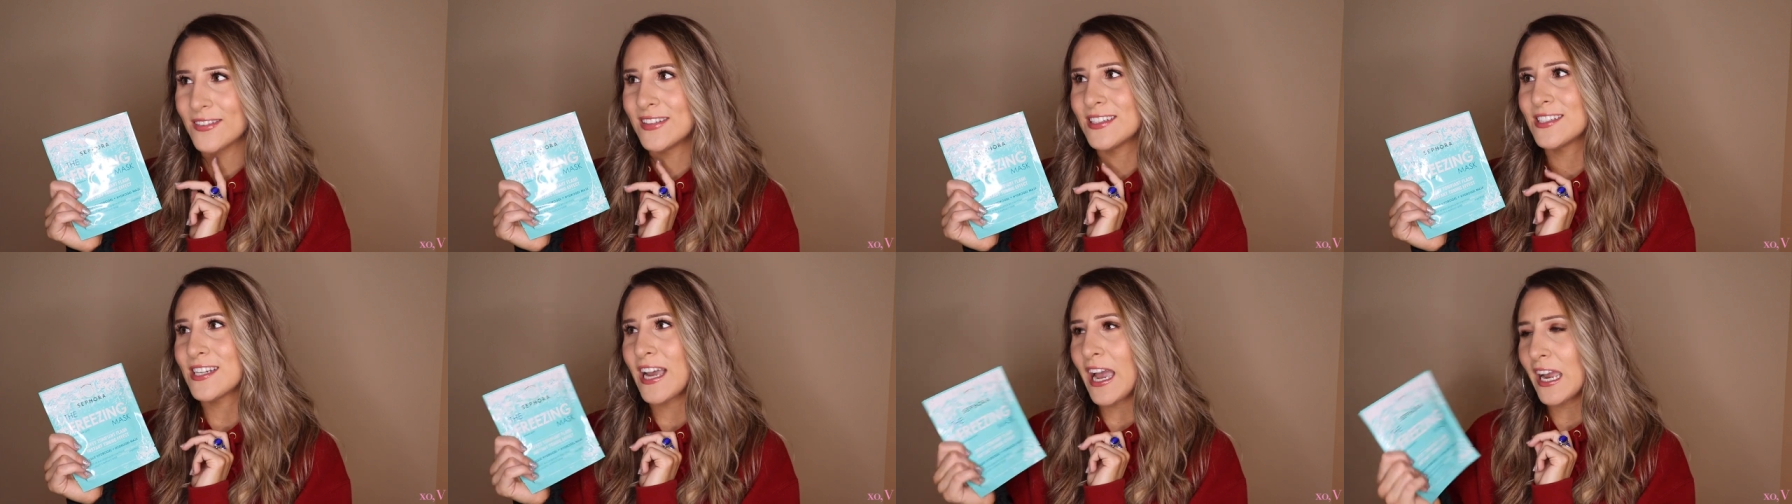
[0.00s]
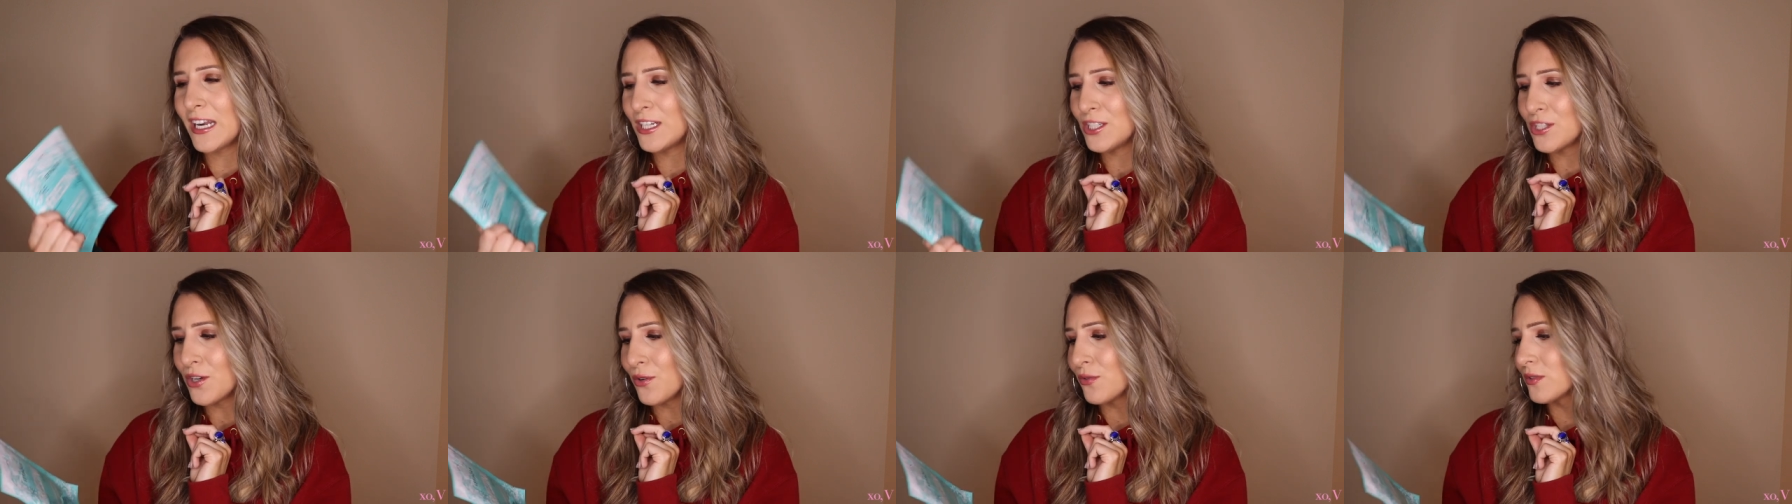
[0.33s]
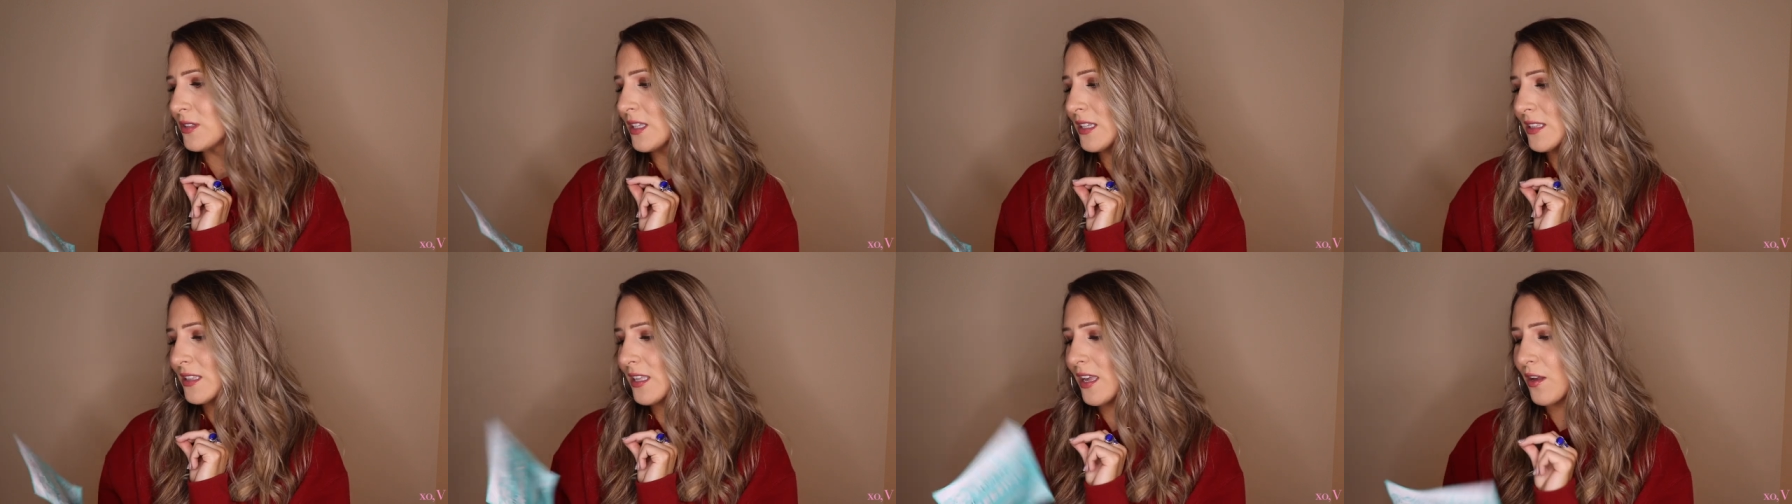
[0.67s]
which I
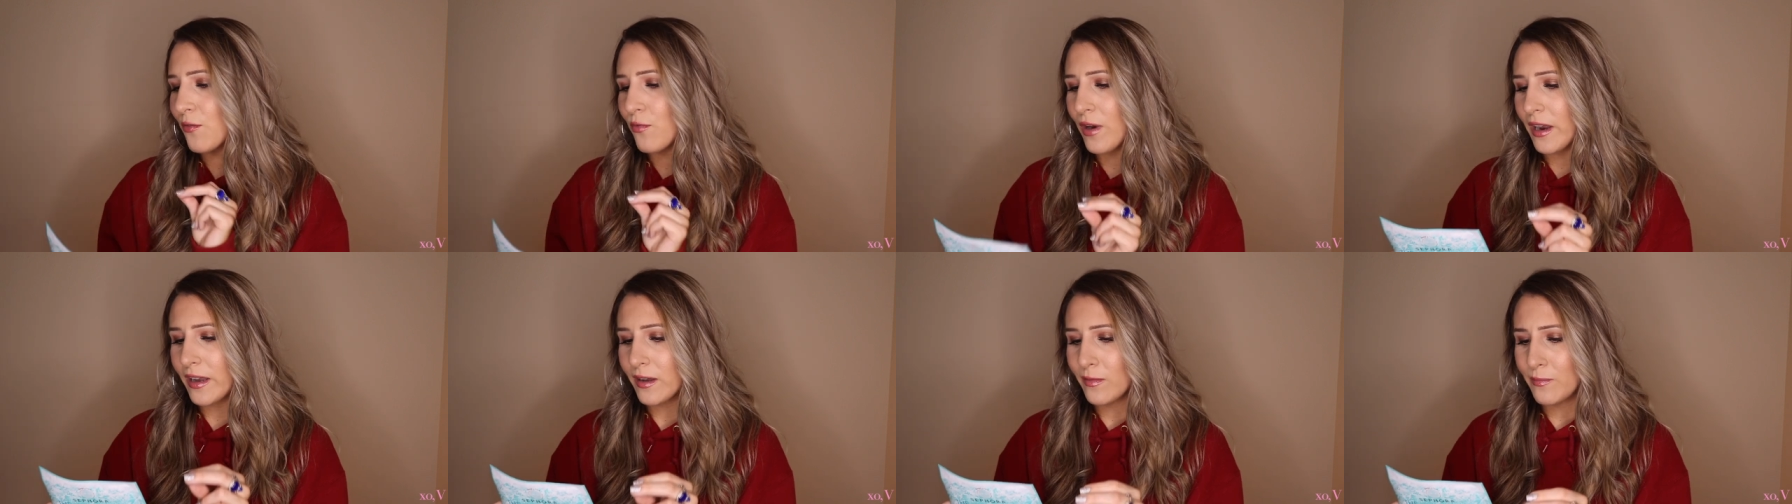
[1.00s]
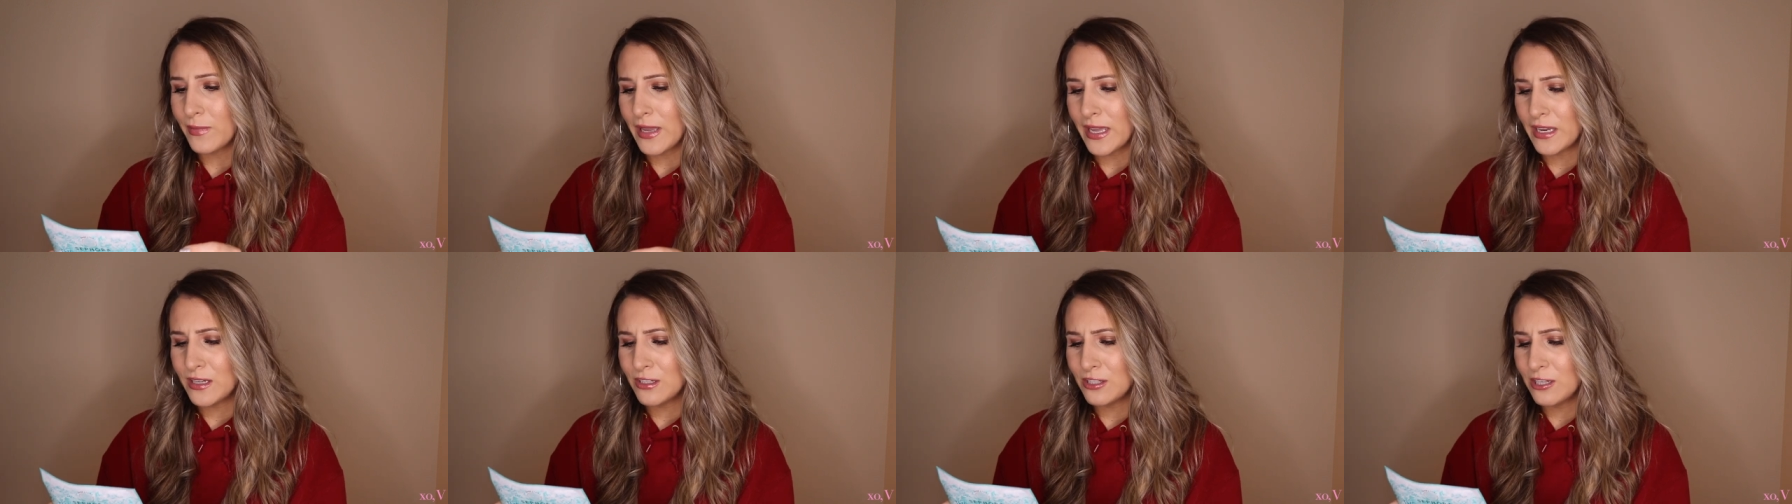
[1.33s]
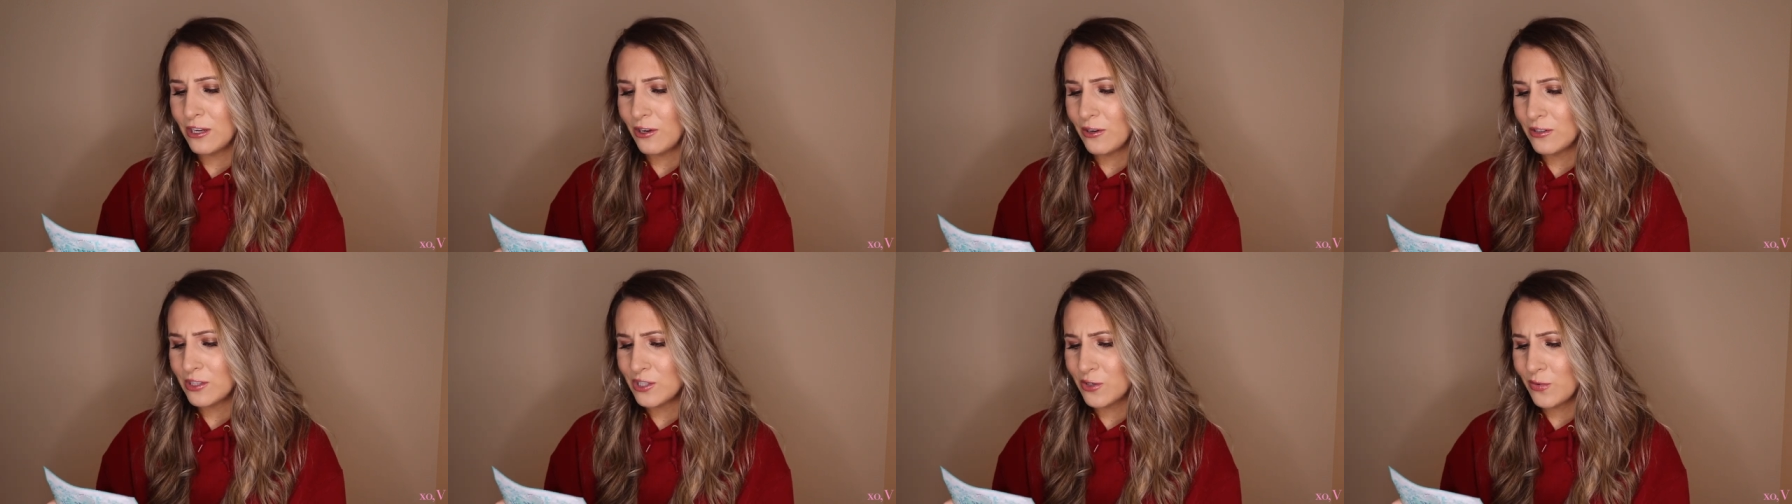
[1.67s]
don't think they recommend
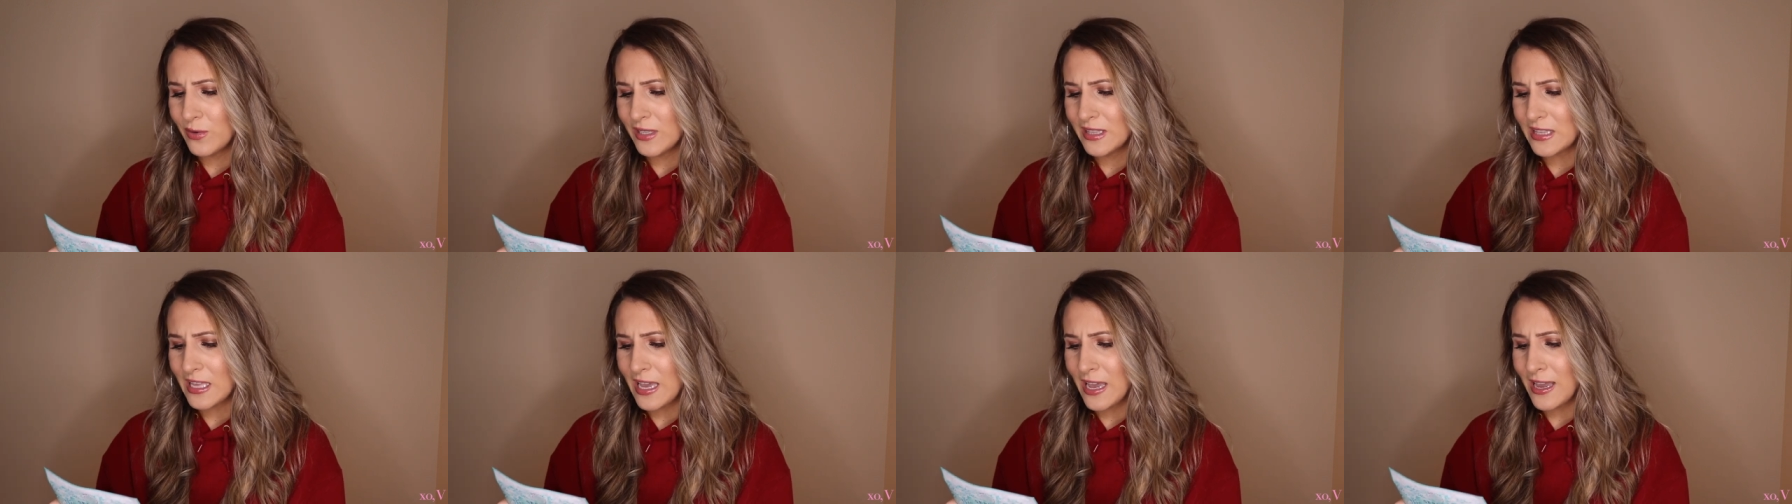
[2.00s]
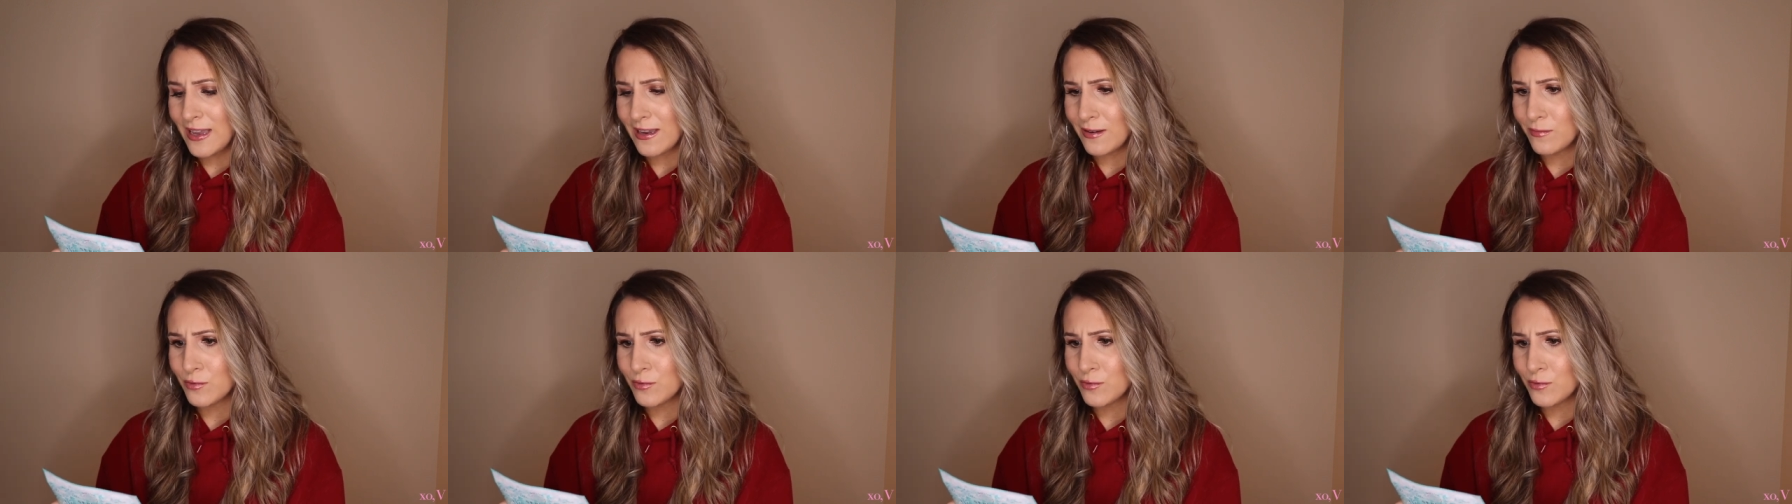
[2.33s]
doing that.